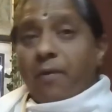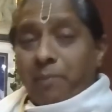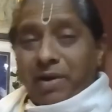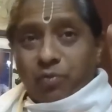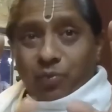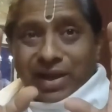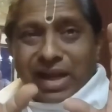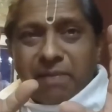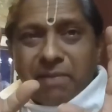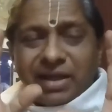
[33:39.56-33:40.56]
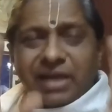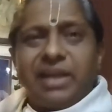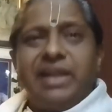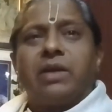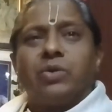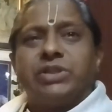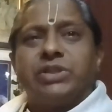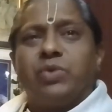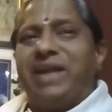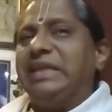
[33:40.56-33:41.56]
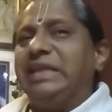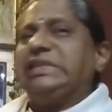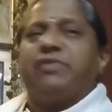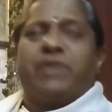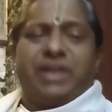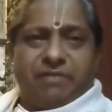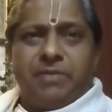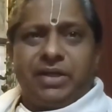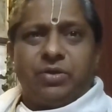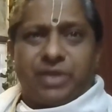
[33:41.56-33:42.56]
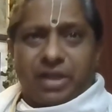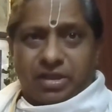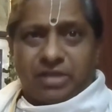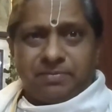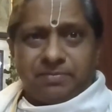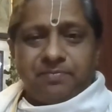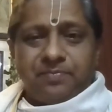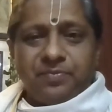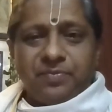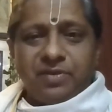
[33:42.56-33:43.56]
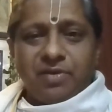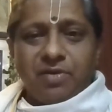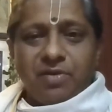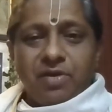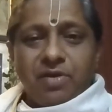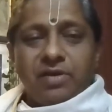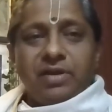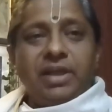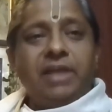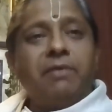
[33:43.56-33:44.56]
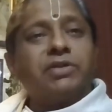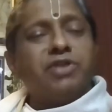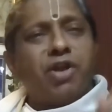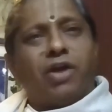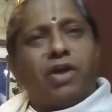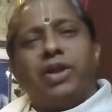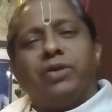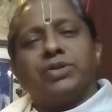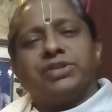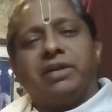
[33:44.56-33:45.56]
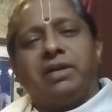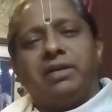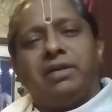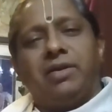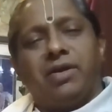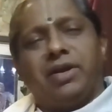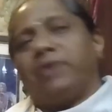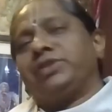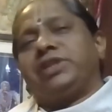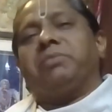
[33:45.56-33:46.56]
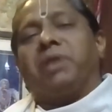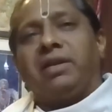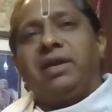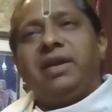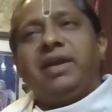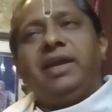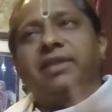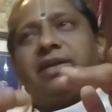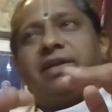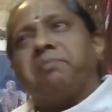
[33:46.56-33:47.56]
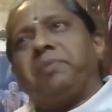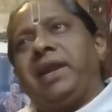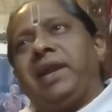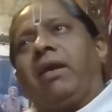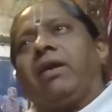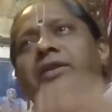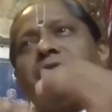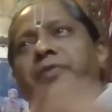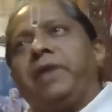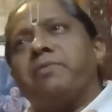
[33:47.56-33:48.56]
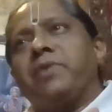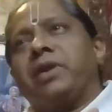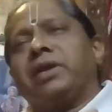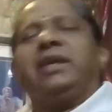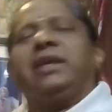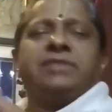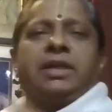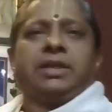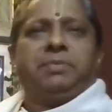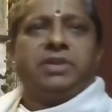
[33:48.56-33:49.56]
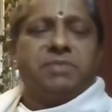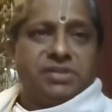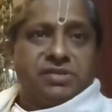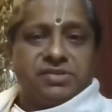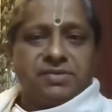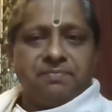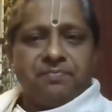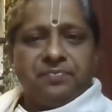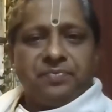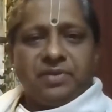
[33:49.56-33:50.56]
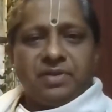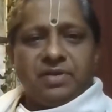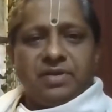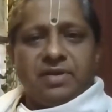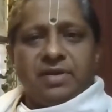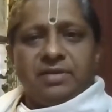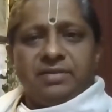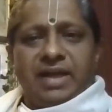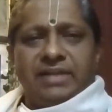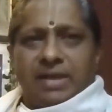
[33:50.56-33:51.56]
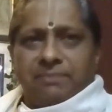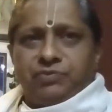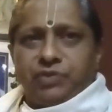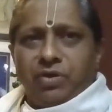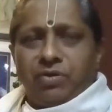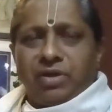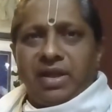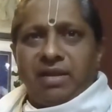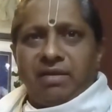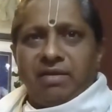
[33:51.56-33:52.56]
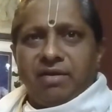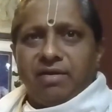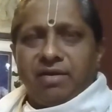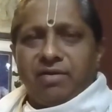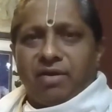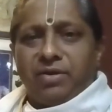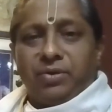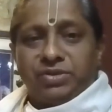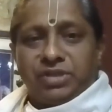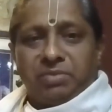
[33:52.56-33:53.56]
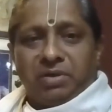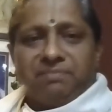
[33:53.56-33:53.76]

But while he made it inclusive and easy for everybody to take up, he was non-negotiable in the template or the framework that is set up in the bhajans. That is absolutely non-negotiable.